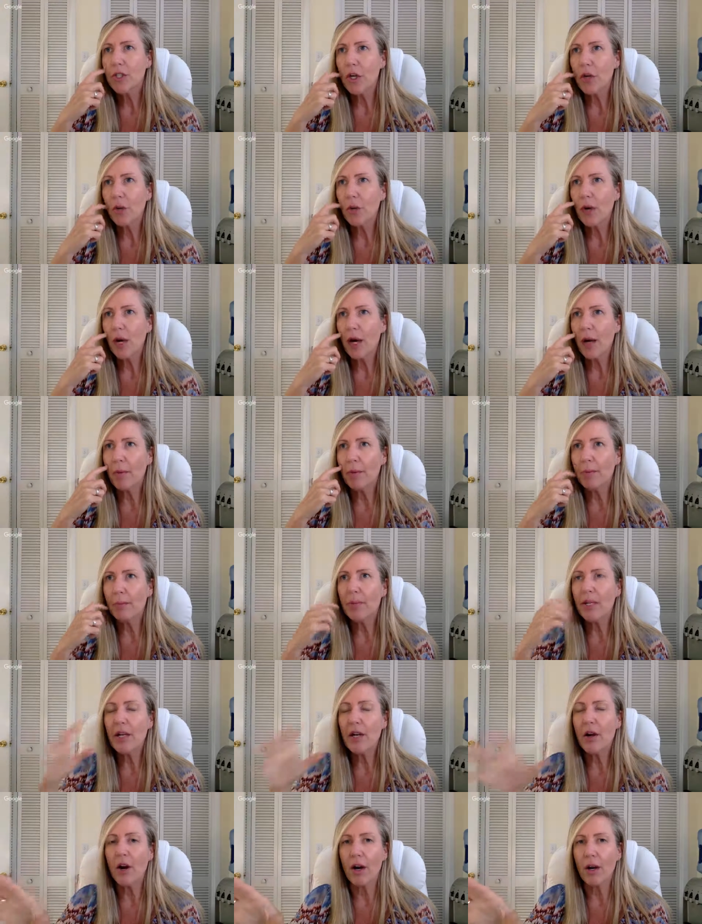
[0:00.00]
So
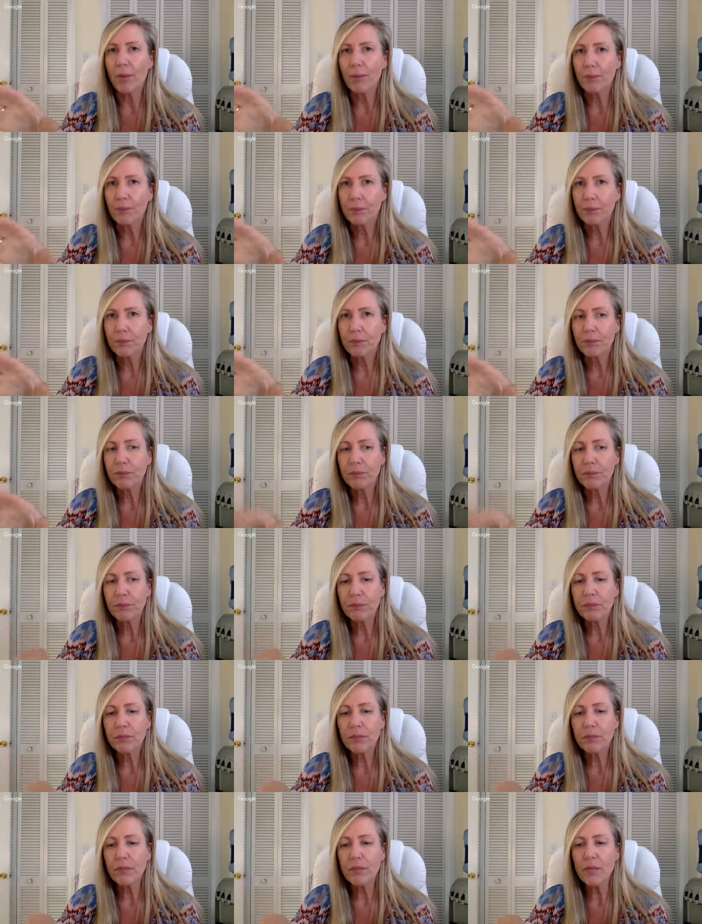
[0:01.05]
PR.
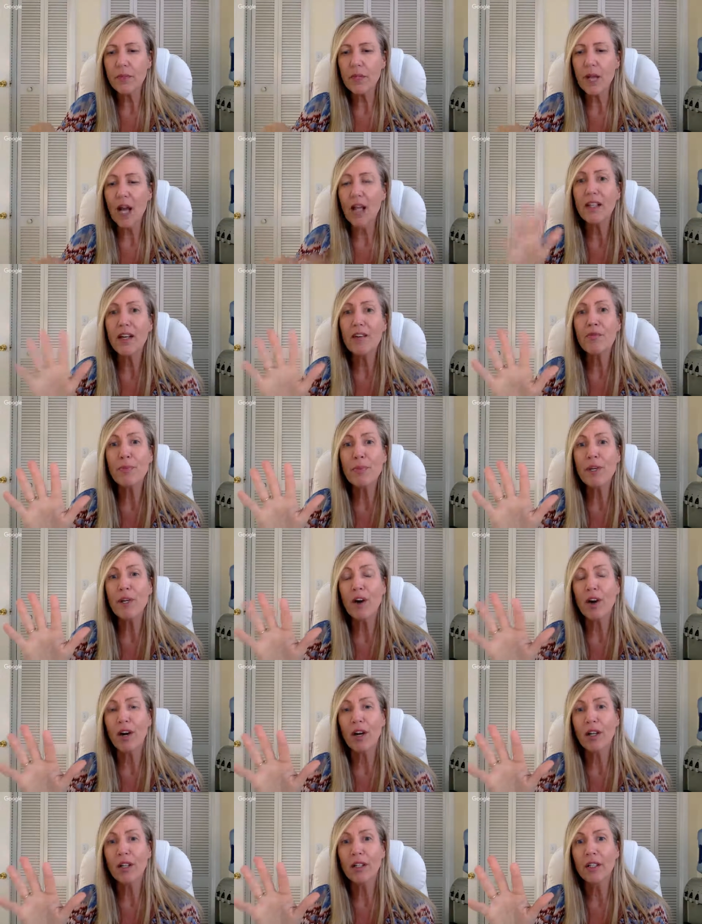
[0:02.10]
I
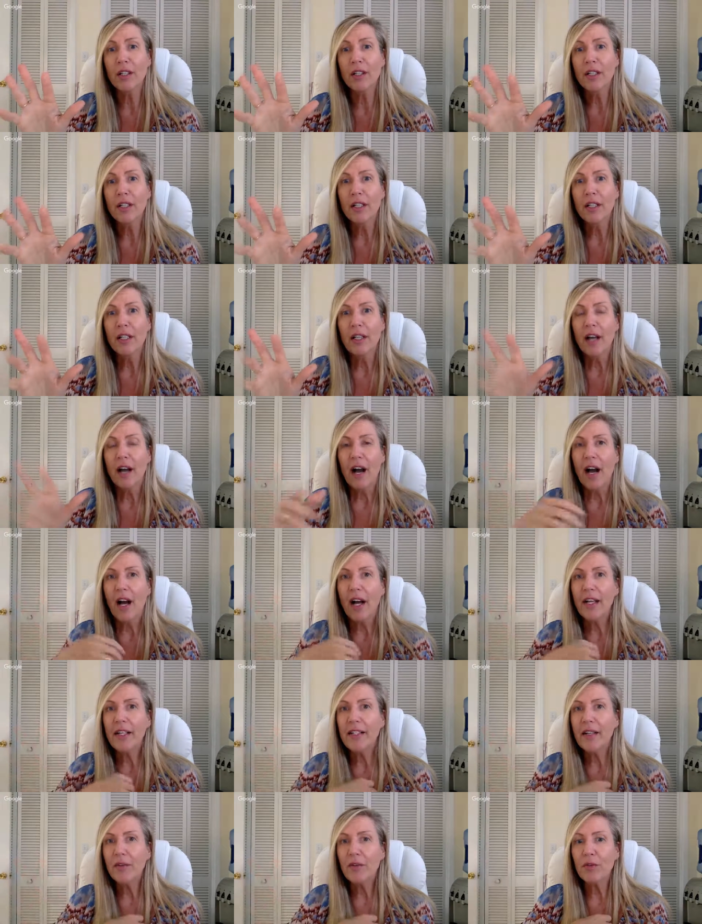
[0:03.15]
love PR.
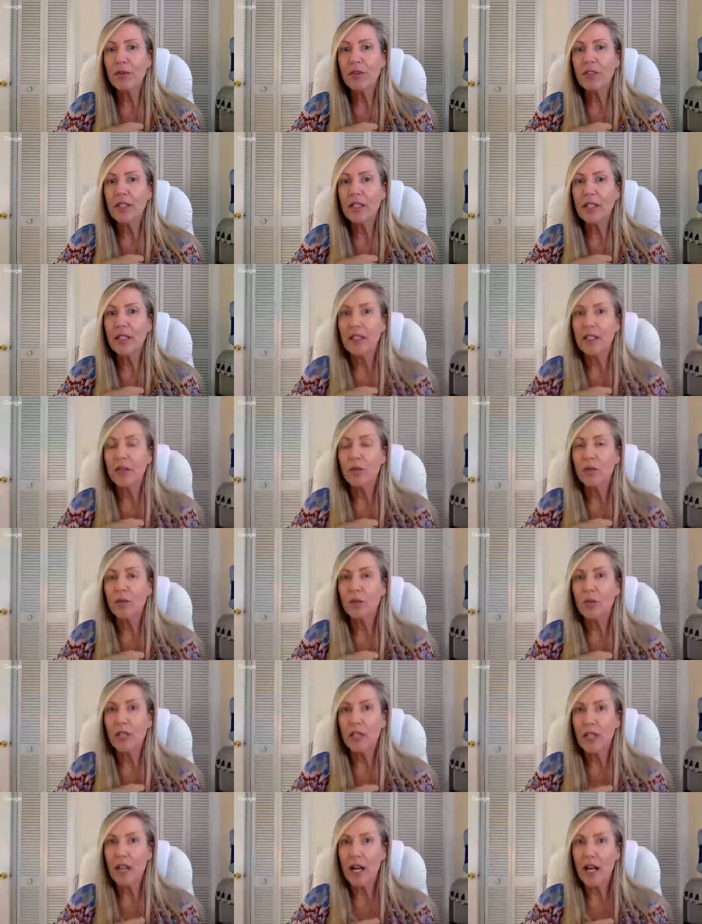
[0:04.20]
I never really
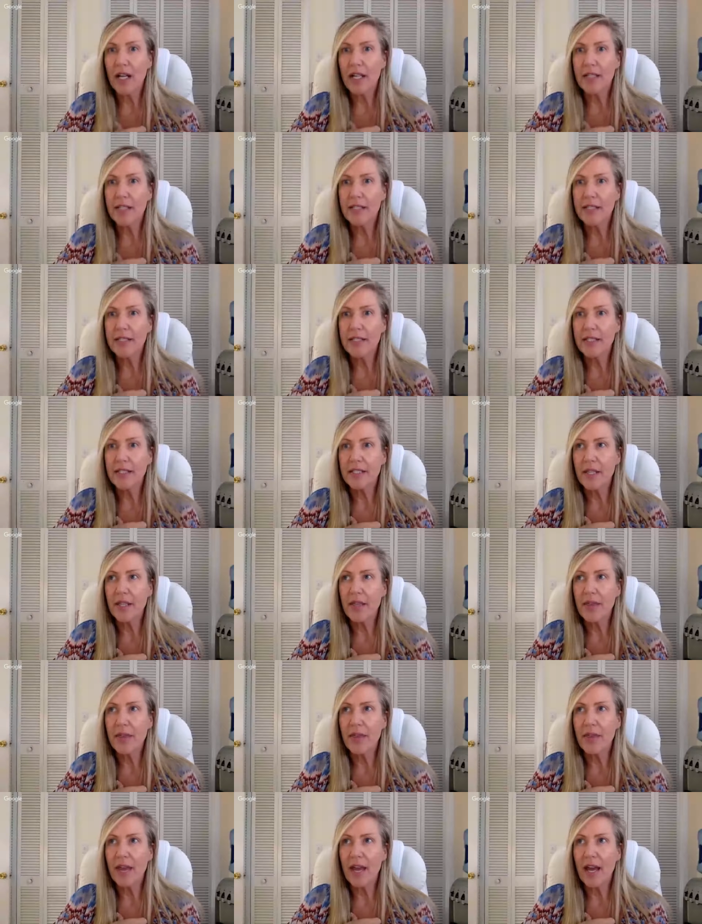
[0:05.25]
realized
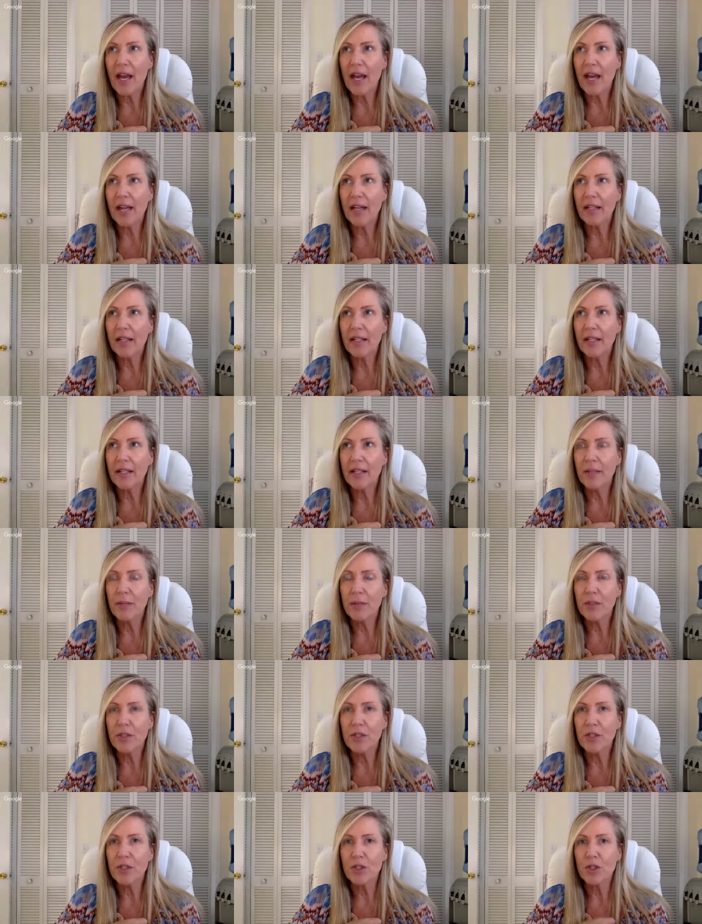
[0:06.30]
that it
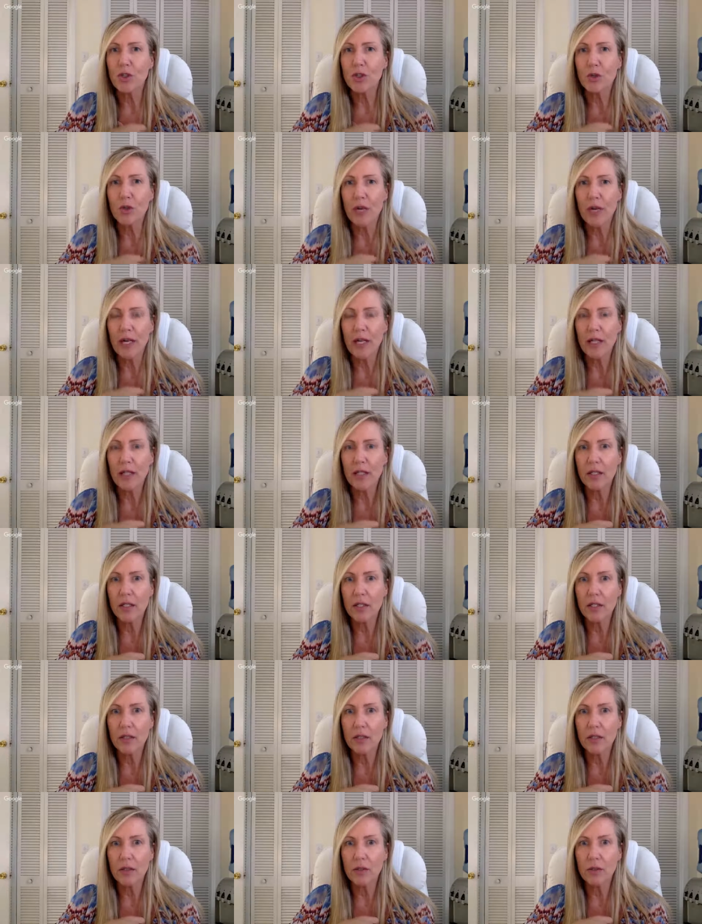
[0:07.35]
was such a great
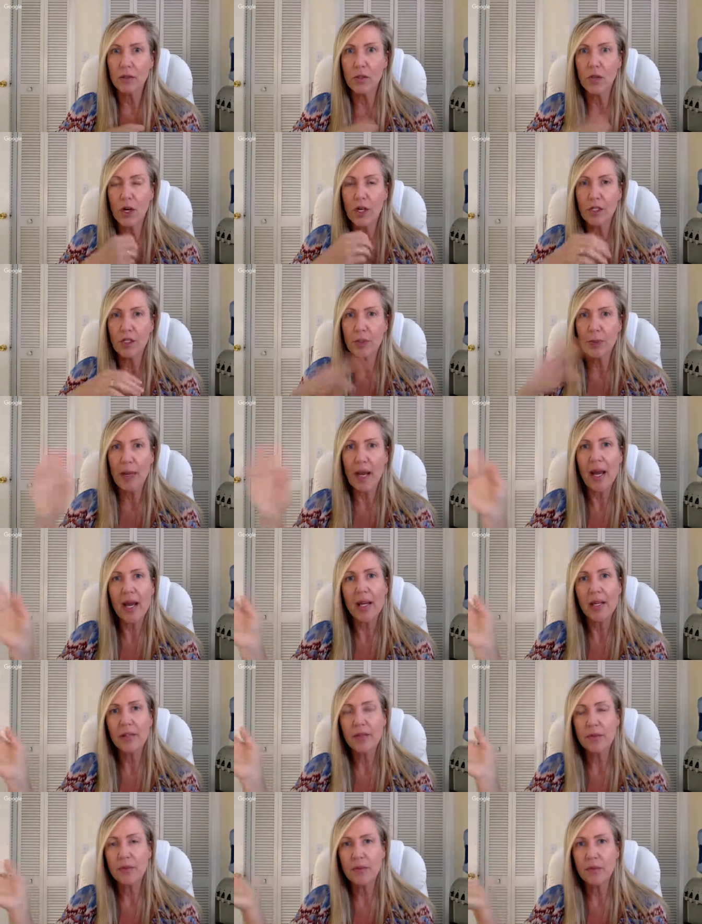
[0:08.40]
launch
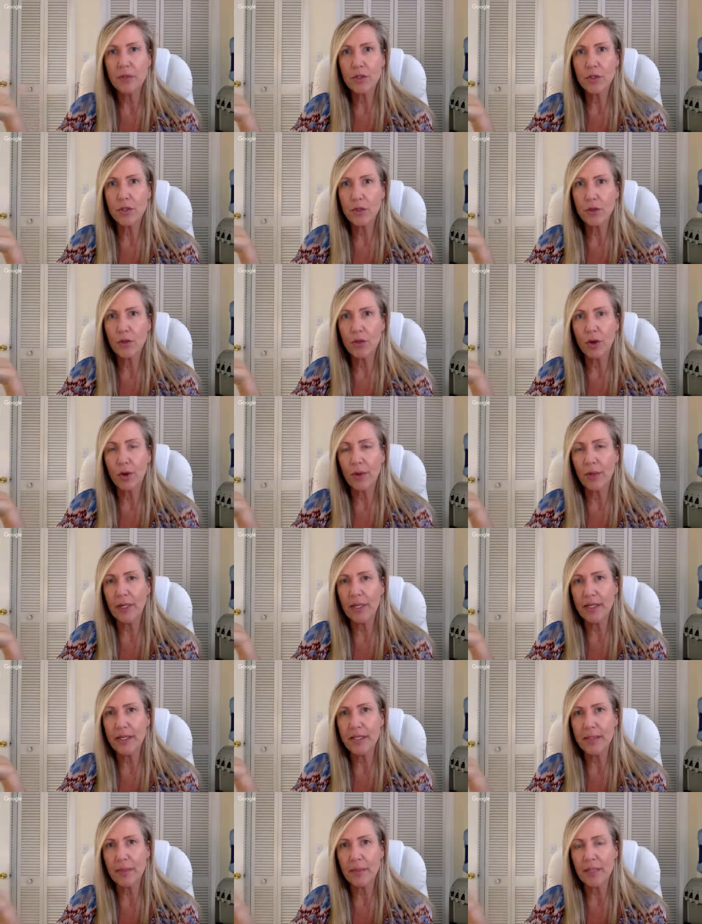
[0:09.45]
pad to growing
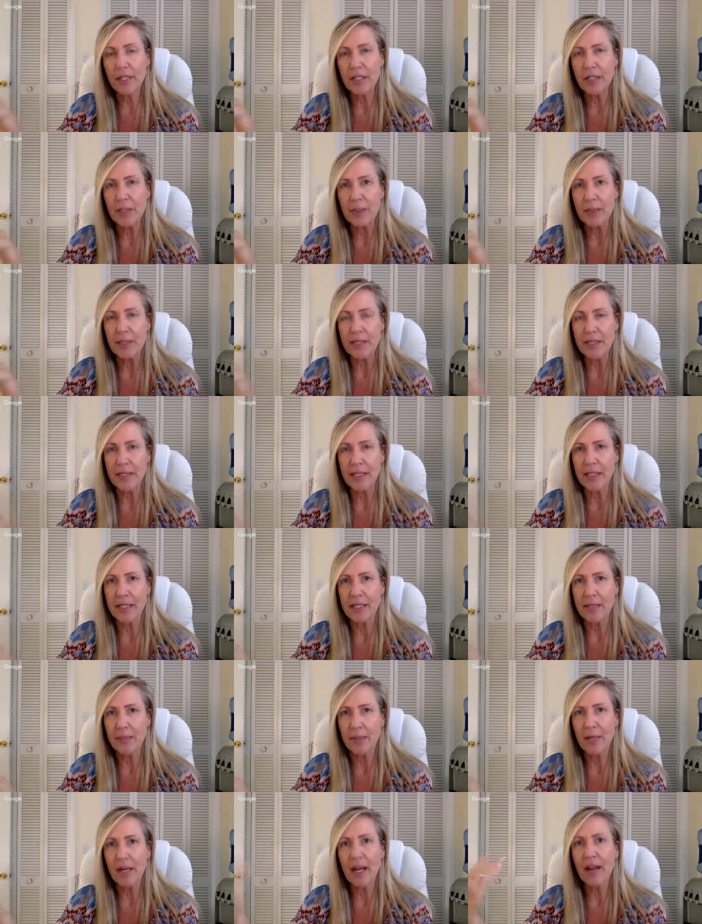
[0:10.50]
somebody's
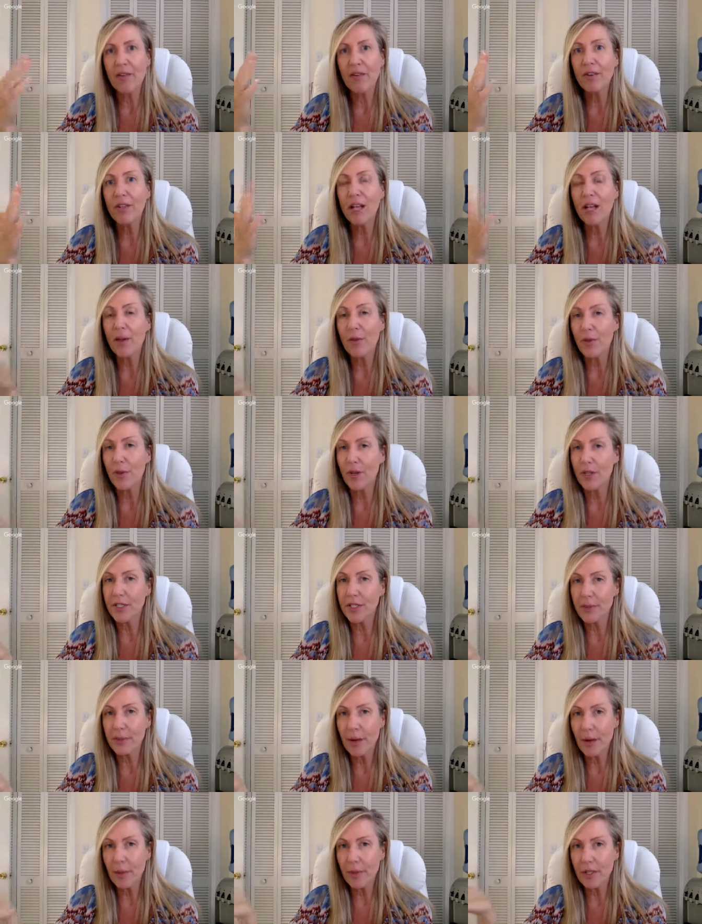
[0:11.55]
business. But I have a lot of thoughts
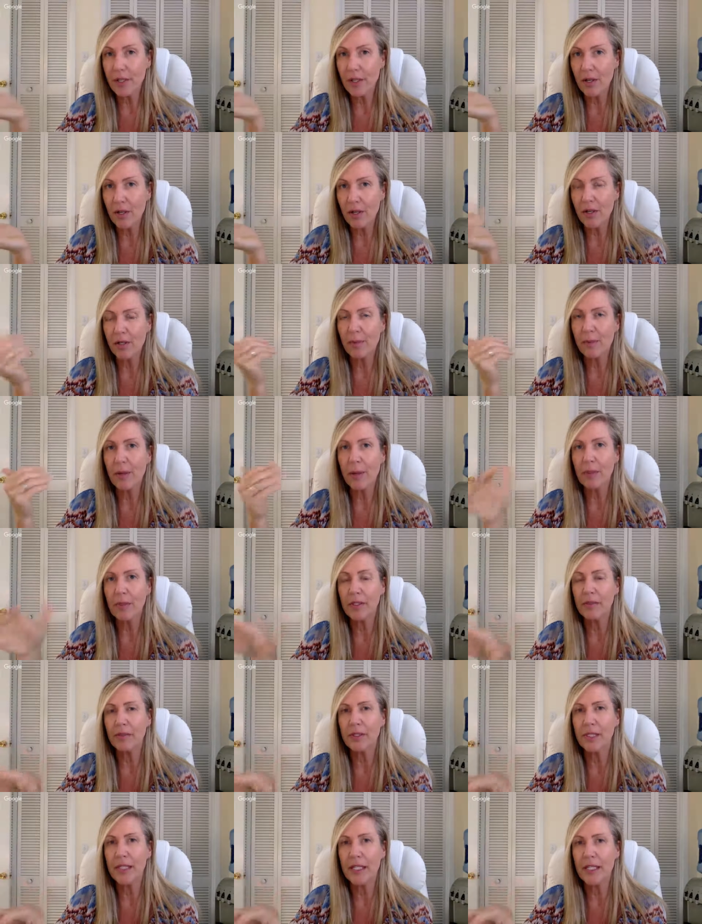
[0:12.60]
about PR and public
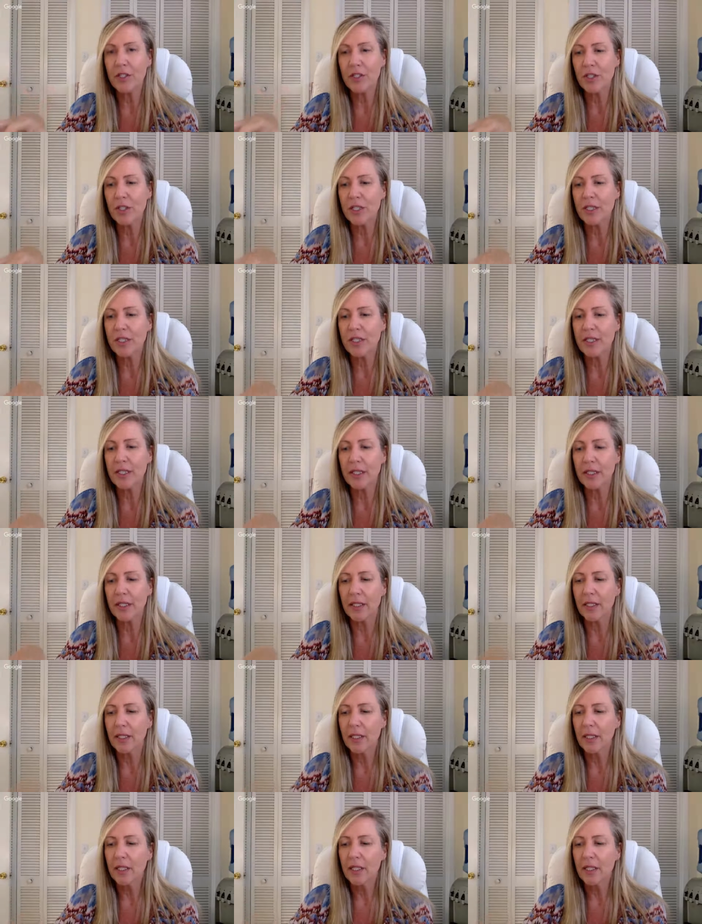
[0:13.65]
relations, and